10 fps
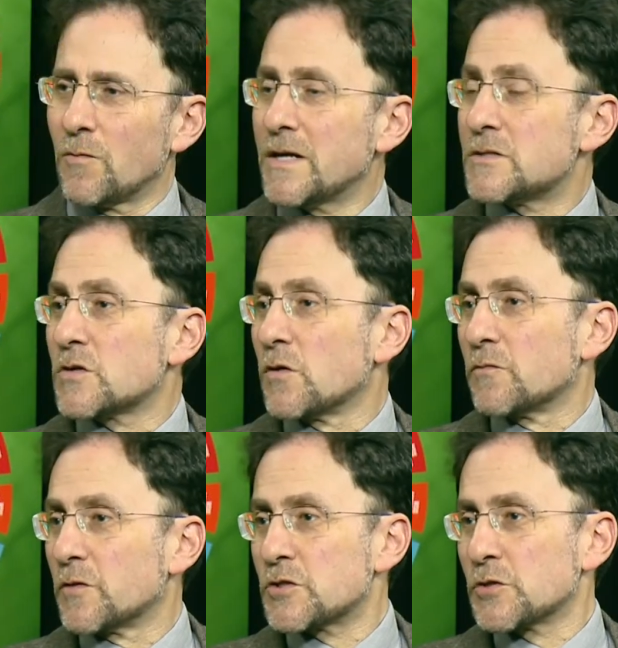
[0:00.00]
Right, so
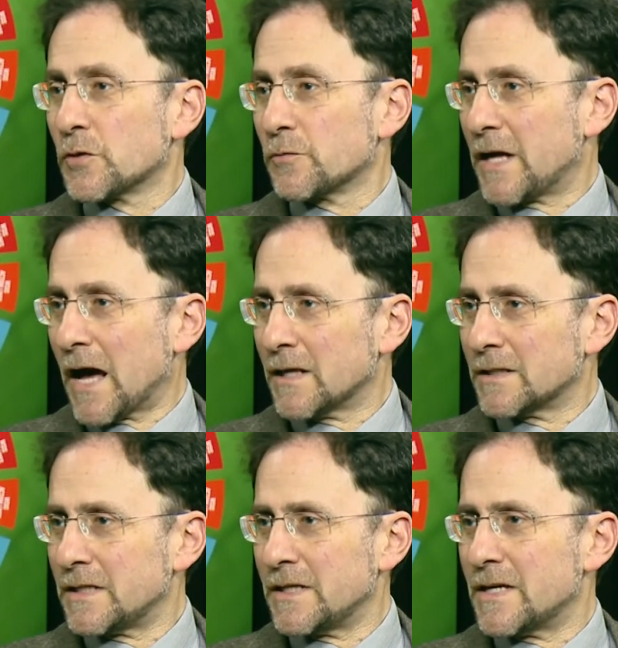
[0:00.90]
virtual
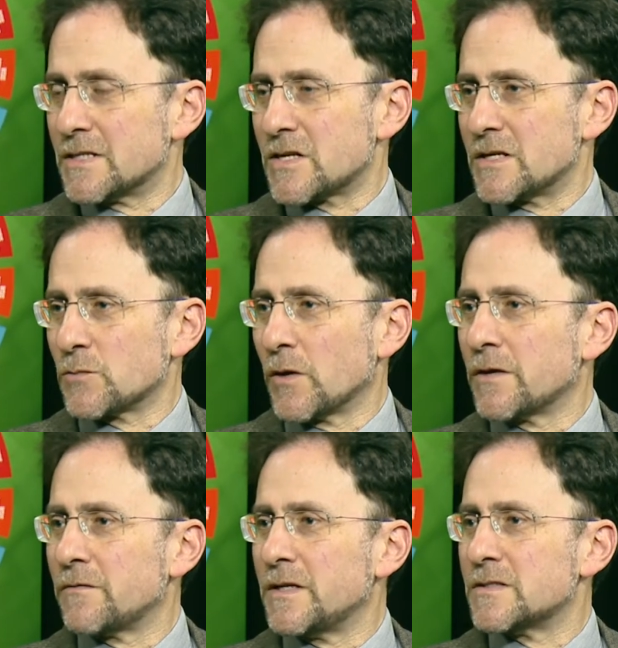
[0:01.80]
reality is, is
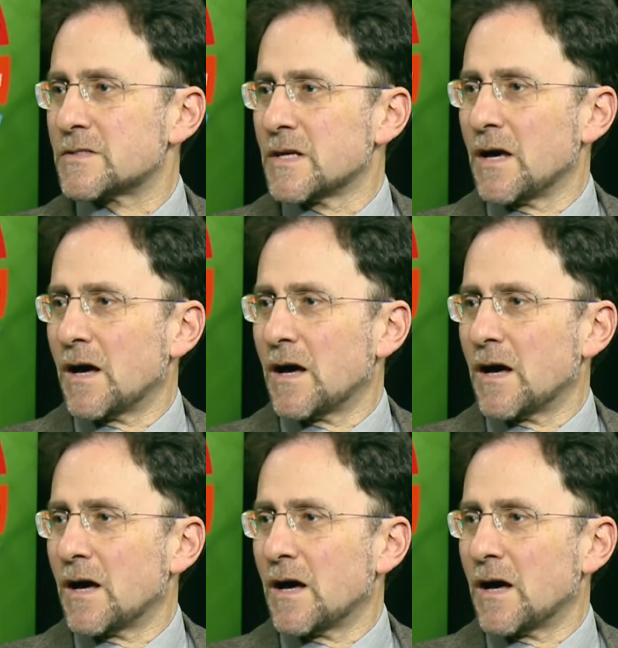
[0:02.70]
one of these